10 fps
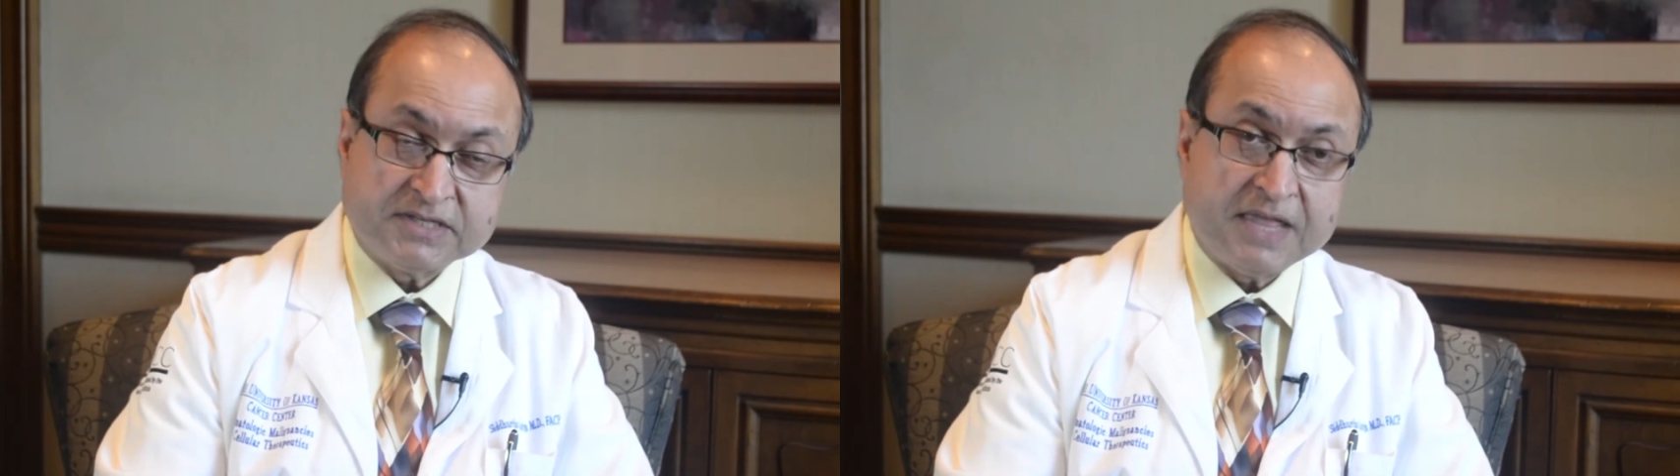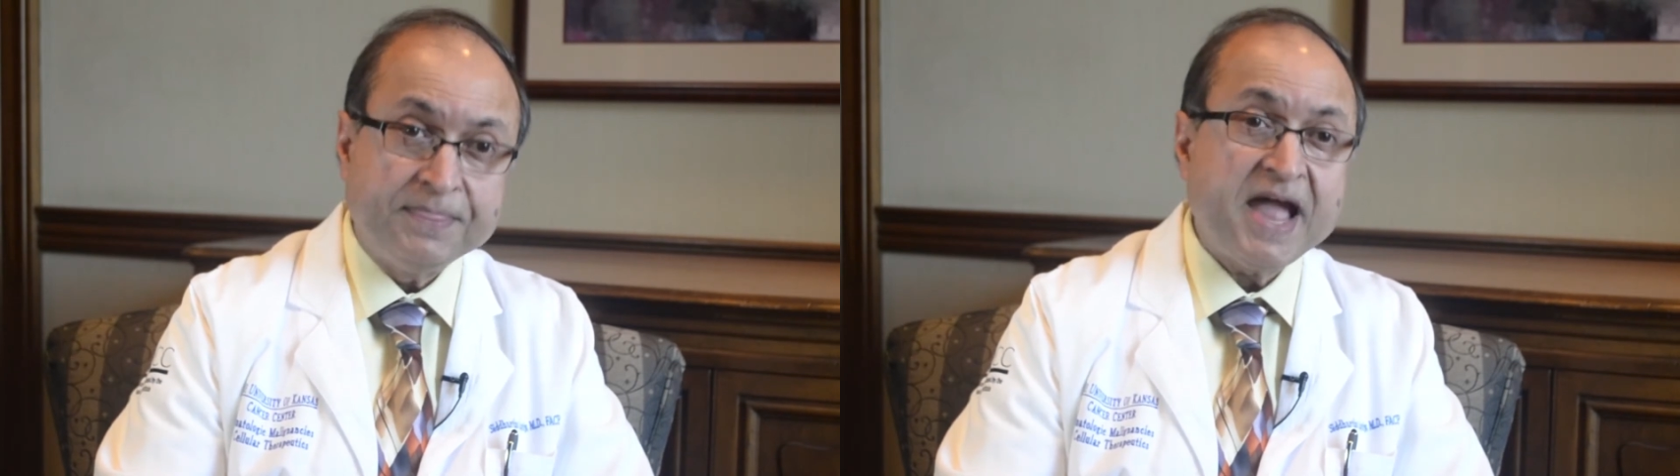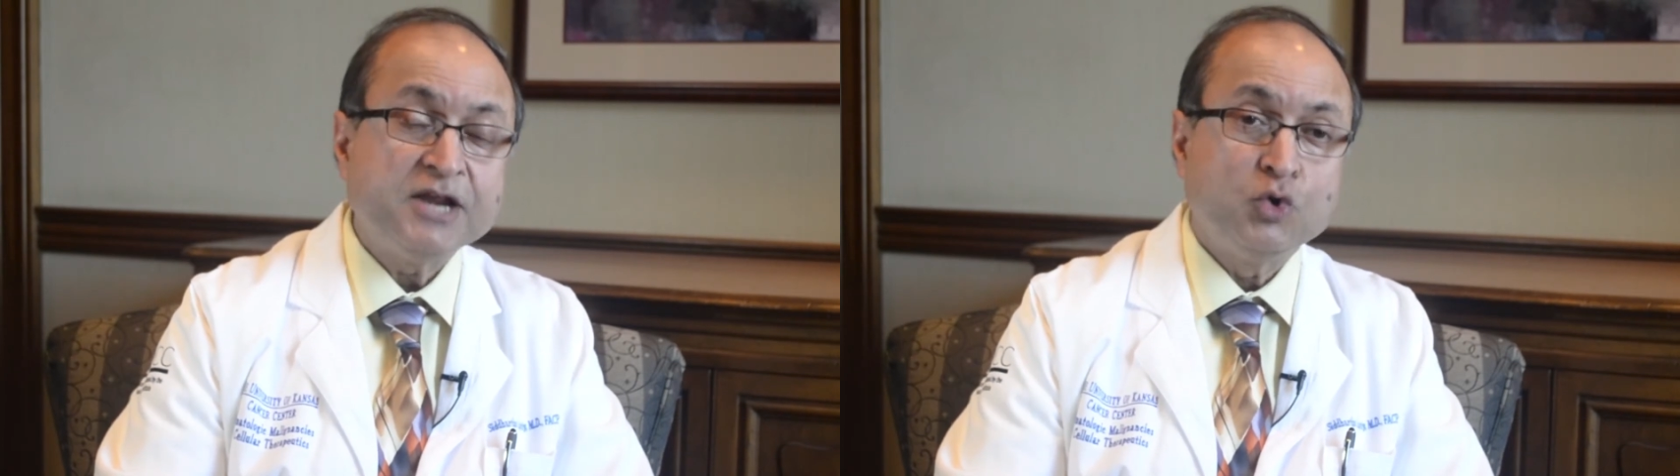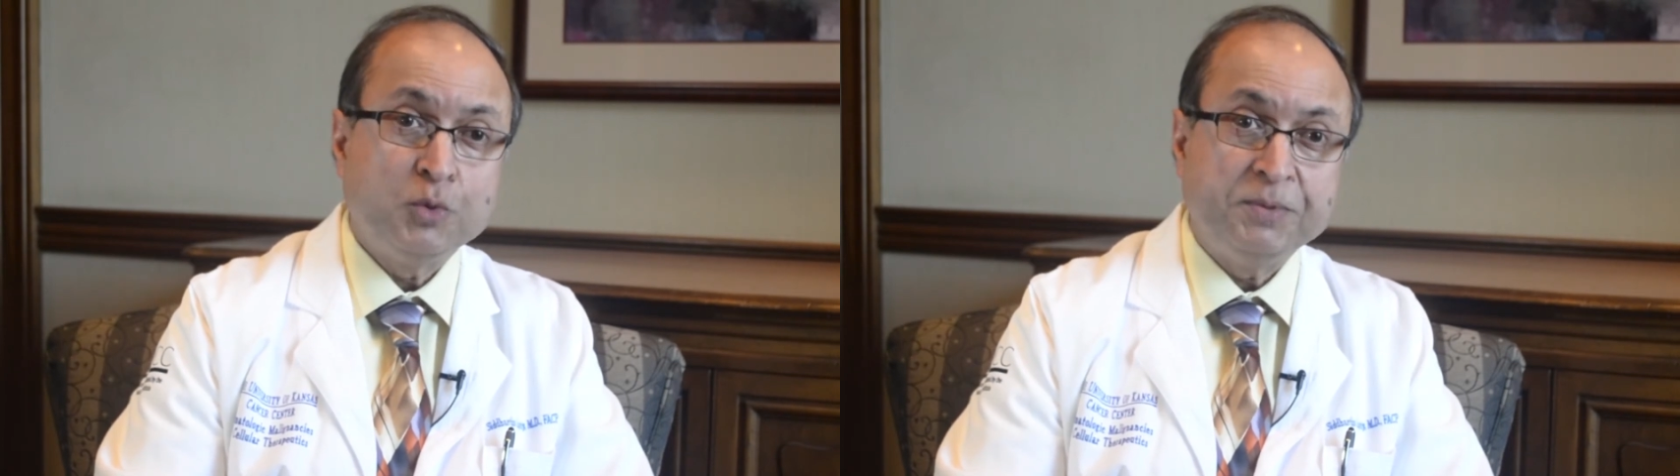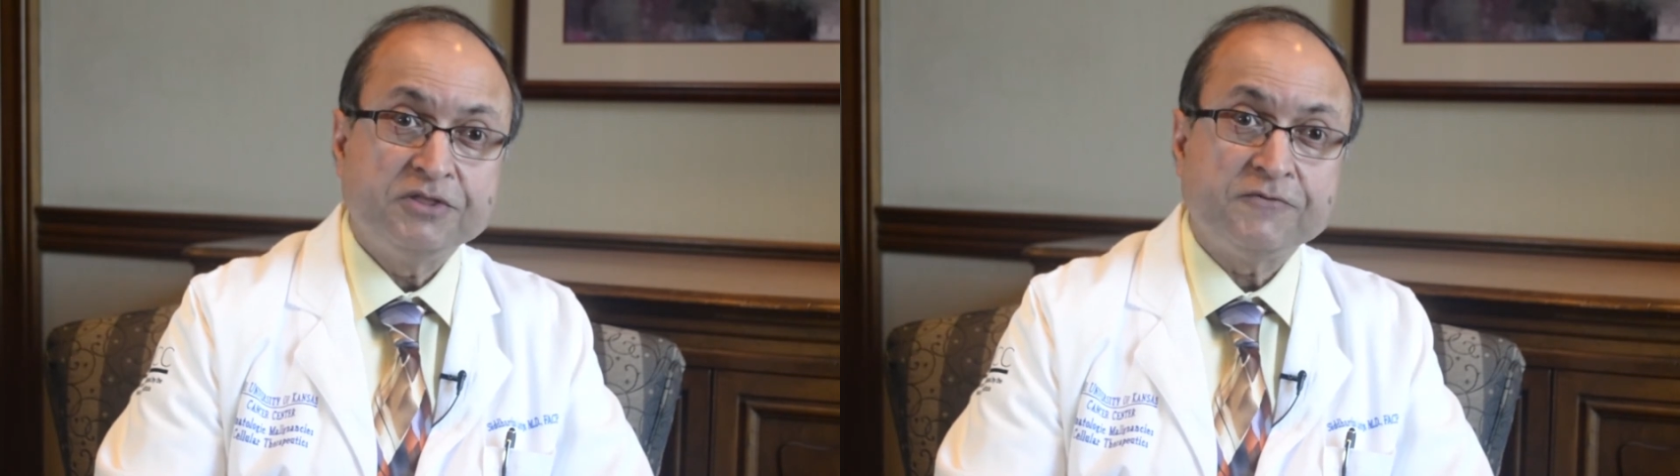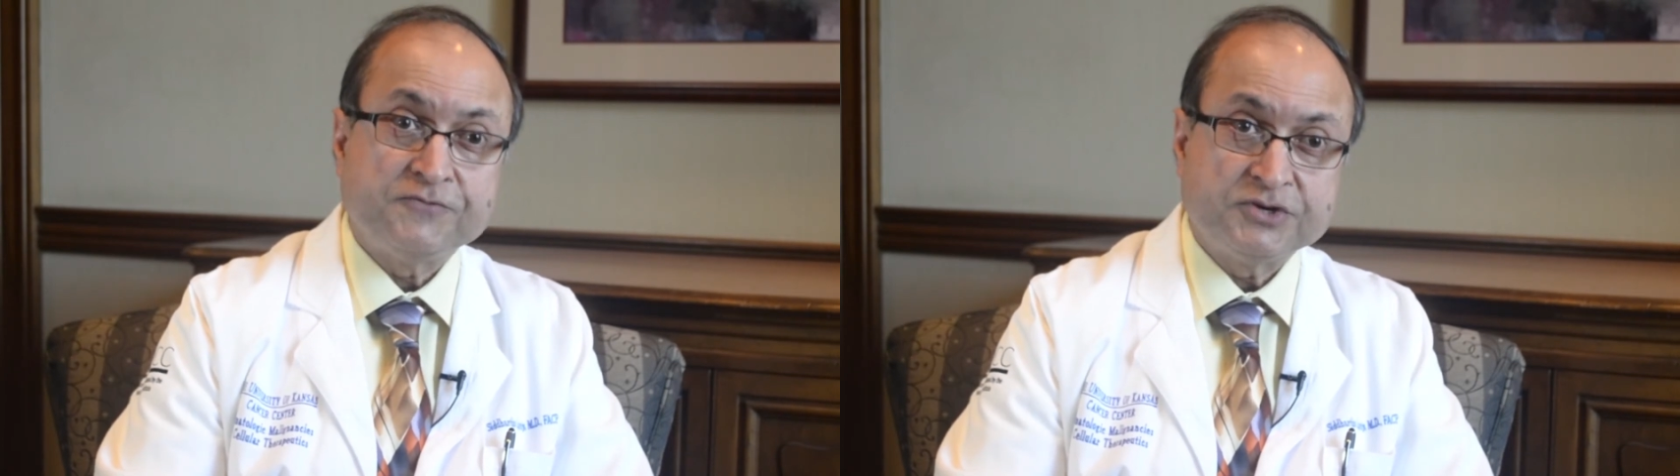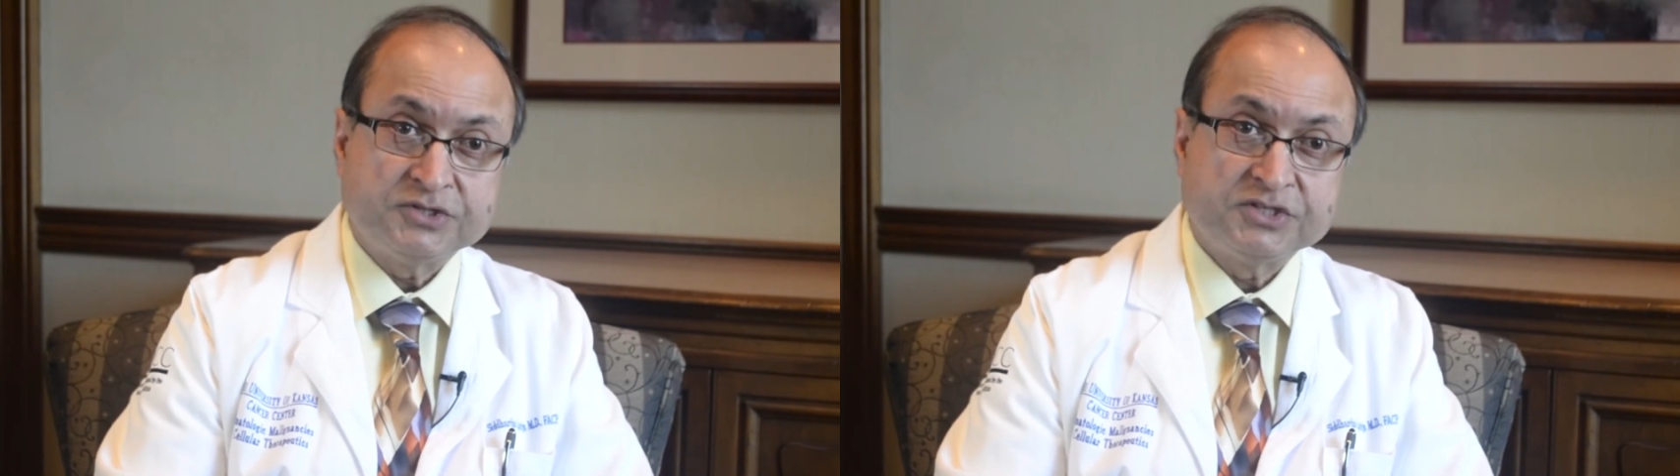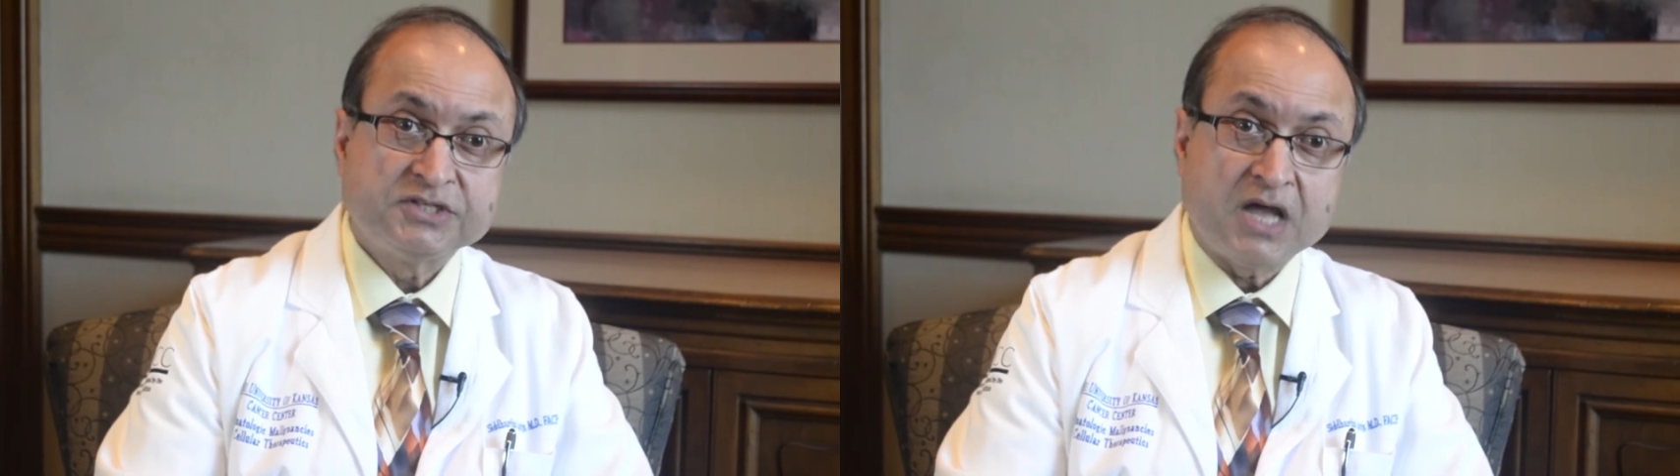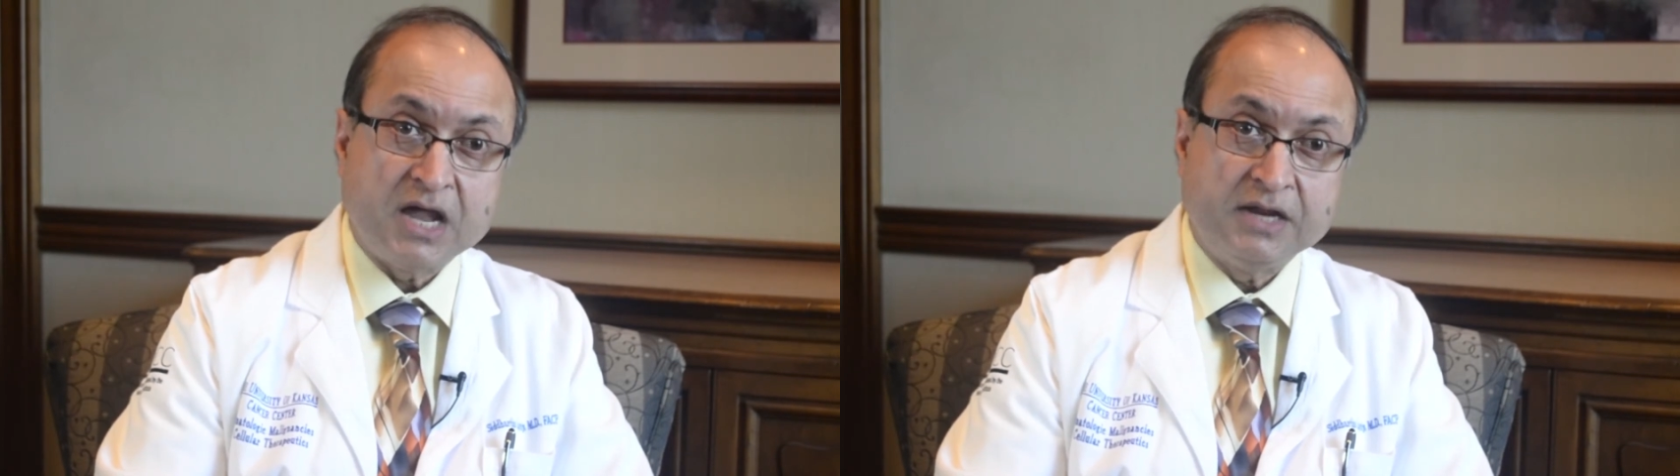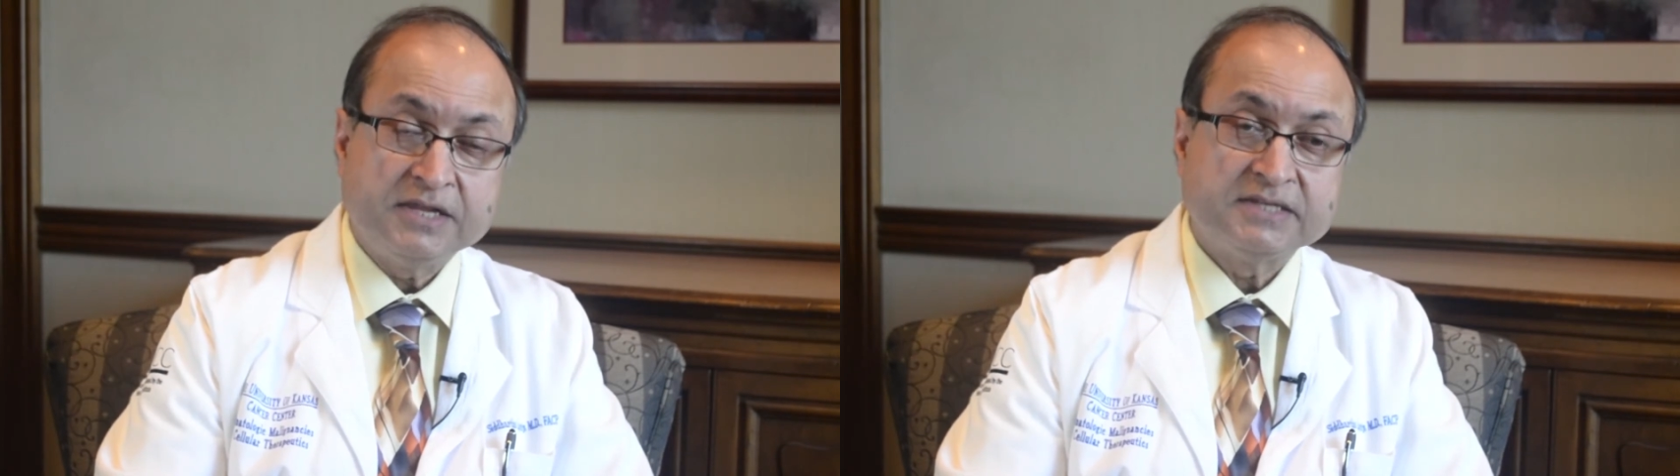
and that could be the first sign that